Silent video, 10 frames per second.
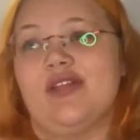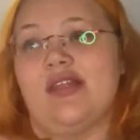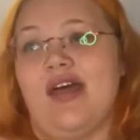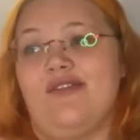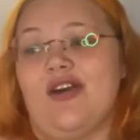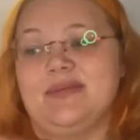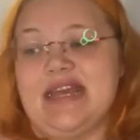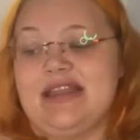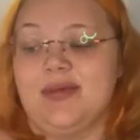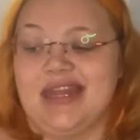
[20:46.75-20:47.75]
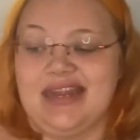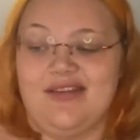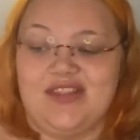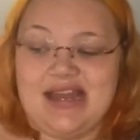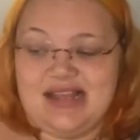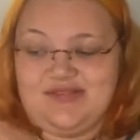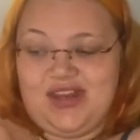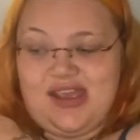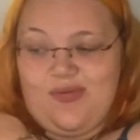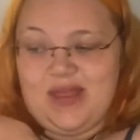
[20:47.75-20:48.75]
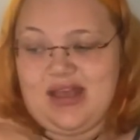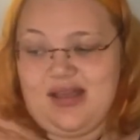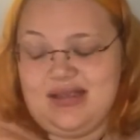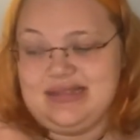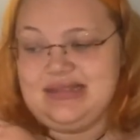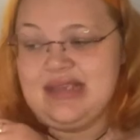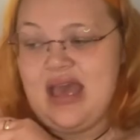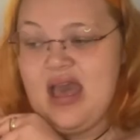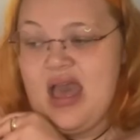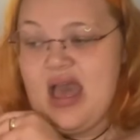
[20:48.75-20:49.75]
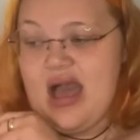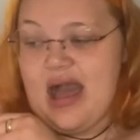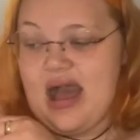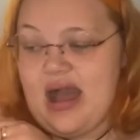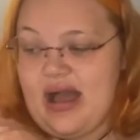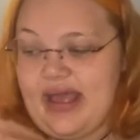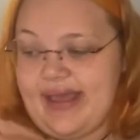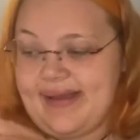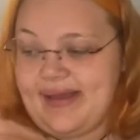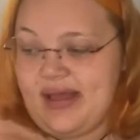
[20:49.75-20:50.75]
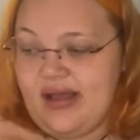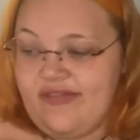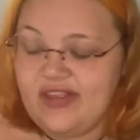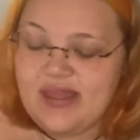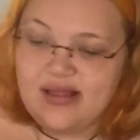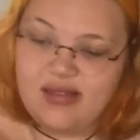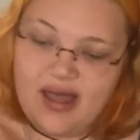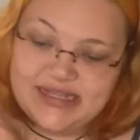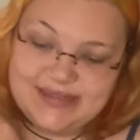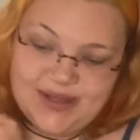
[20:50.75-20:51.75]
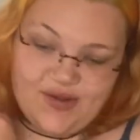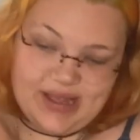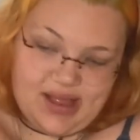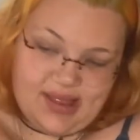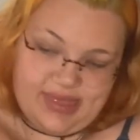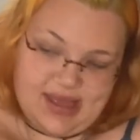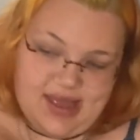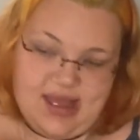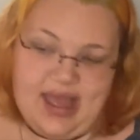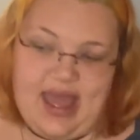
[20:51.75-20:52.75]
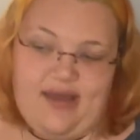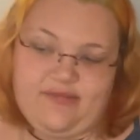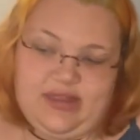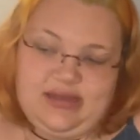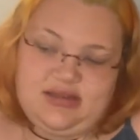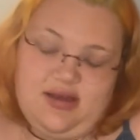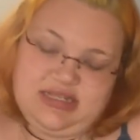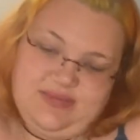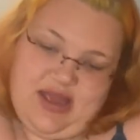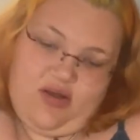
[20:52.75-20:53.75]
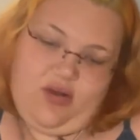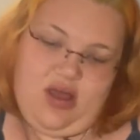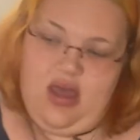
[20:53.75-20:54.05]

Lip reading: life update at the beginning of the next video because I feel like a lot has been going on that I haven't talked about.